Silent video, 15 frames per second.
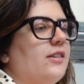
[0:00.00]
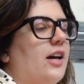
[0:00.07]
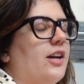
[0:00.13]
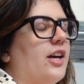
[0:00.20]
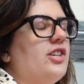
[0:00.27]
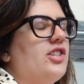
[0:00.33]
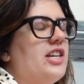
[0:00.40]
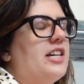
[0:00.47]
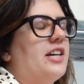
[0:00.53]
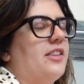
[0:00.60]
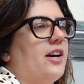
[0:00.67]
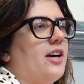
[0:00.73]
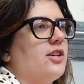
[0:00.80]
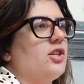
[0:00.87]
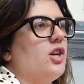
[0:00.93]
an idea
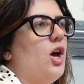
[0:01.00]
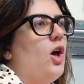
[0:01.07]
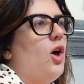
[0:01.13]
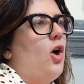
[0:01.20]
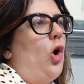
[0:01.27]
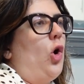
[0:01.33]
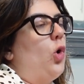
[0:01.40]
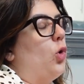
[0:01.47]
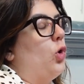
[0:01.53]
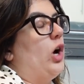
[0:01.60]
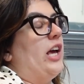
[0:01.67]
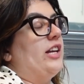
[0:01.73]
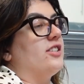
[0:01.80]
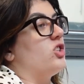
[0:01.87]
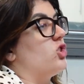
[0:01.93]
that, oh,
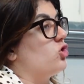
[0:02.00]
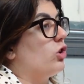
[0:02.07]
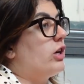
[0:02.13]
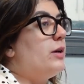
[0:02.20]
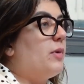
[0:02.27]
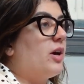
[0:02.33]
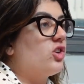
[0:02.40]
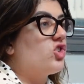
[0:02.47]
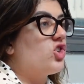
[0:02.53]
it's a streaming